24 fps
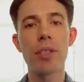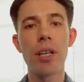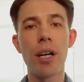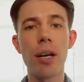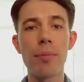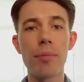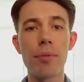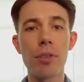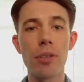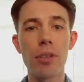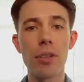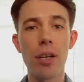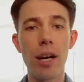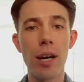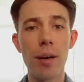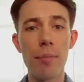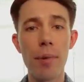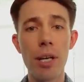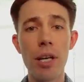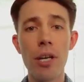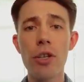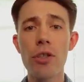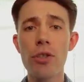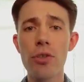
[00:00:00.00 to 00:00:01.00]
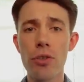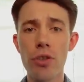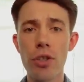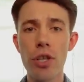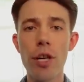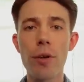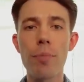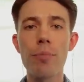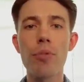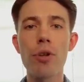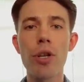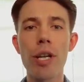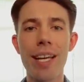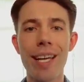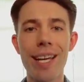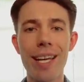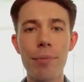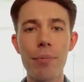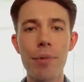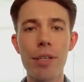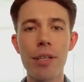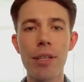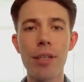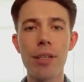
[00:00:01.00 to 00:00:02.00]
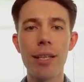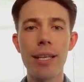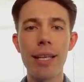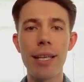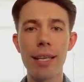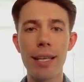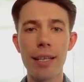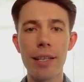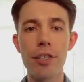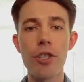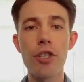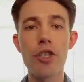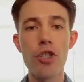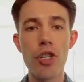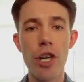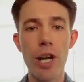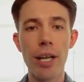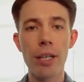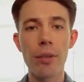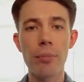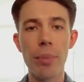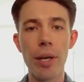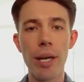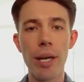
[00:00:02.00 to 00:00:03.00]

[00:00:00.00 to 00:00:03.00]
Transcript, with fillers: time to time, so they are prohibited in checked